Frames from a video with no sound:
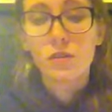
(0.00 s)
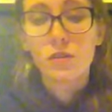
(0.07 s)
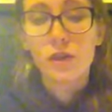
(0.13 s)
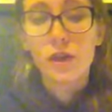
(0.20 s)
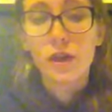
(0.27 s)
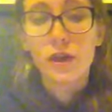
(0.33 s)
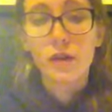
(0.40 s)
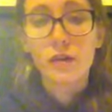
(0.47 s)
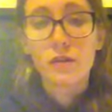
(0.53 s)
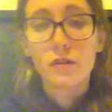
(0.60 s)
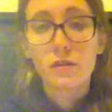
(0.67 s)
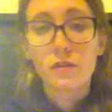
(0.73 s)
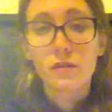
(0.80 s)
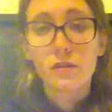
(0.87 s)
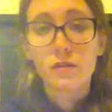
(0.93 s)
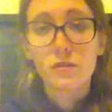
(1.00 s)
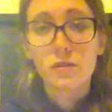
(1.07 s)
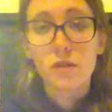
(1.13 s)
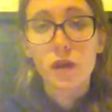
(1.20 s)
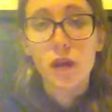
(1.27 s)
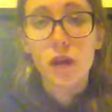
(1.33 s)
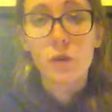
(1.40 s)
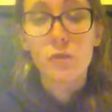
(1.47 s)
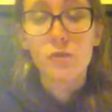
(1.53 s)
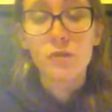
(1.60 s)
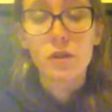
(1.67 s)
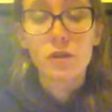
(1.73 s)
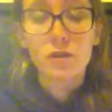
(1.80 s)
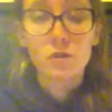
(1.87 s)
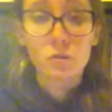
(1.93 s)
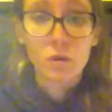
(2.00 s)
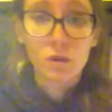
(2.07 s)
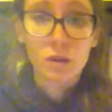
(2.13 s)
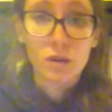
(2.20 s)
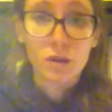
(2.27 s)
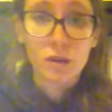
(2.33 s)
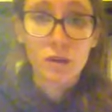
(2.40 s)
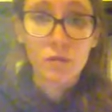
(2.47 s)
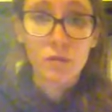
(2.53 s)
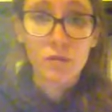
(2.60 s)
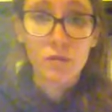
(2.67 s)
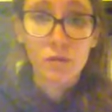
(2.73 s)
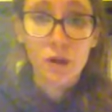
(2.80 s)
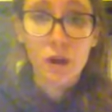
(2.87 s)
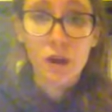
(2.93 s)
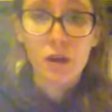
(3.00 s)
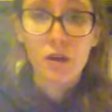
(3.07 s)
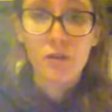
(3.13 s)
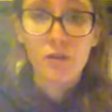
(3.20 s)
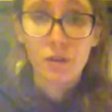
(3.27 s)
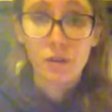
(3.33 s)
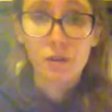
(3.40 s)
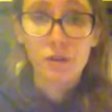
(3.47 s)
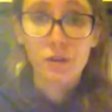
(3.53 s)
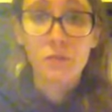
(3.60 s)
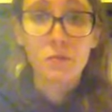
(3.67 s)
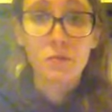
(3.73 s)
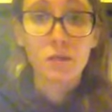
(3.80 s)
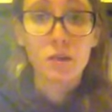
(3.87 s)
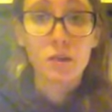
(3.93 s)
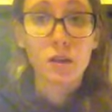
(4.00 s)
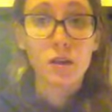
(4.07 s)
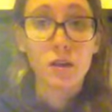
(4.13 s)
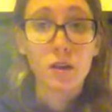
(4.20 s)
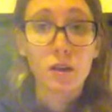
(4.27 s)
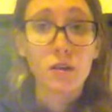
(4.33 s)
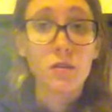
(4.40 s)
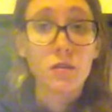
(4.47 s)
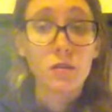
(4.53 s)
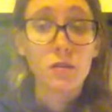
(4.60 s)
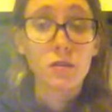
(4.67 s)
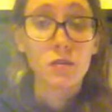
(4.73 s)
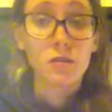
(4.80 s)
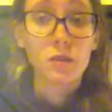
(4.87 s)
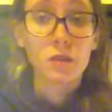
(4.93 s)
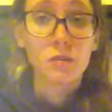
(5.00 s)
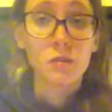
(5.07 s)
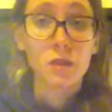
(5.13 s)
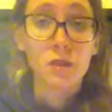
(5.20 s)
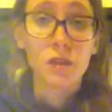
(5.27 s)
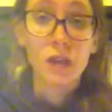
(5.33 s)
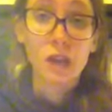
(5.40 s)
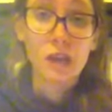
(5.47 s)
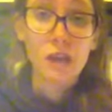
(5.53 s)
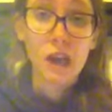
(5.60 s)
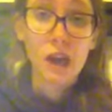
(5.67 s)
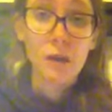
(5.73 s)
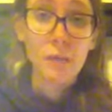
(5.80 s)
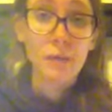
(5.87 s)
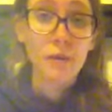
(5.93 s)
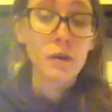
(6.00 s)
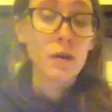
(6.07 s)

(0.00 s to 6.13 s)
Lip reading: yeah. I will talk to you all later before I fall asleep sitting here, and you can just watch me take a nap.